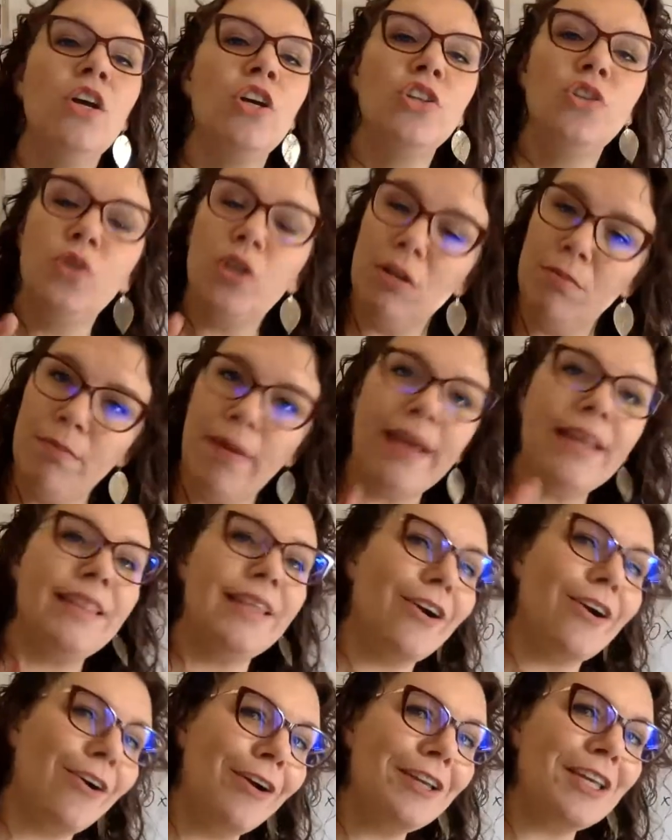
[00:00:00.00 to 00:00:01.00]
You could make
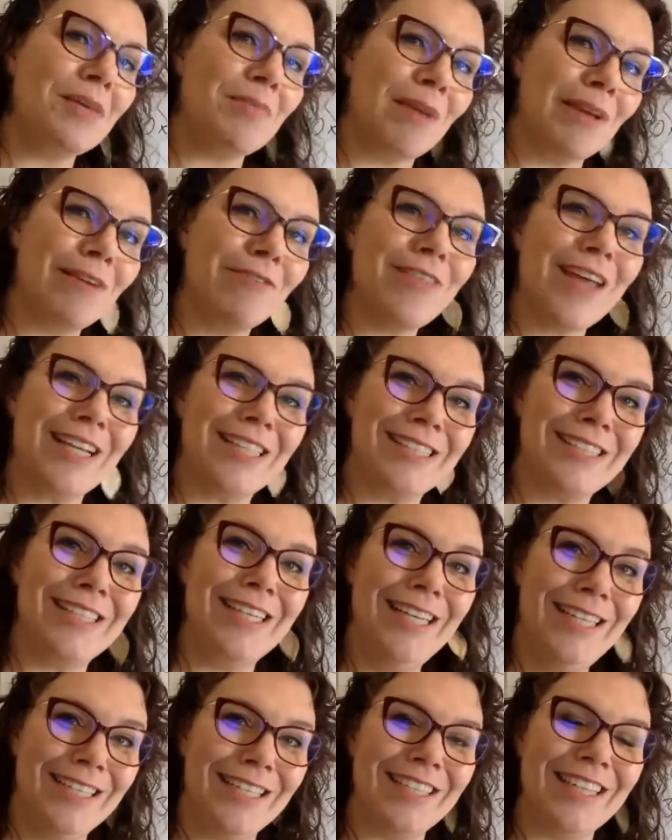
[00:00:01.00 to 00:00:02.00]
the argument of that
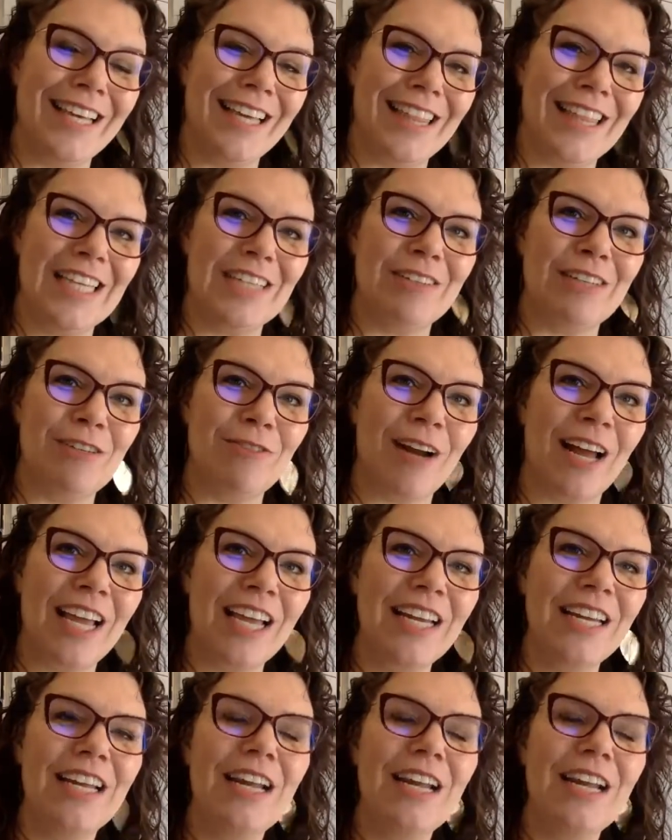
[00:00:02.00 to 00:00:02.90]
signaling theory, right?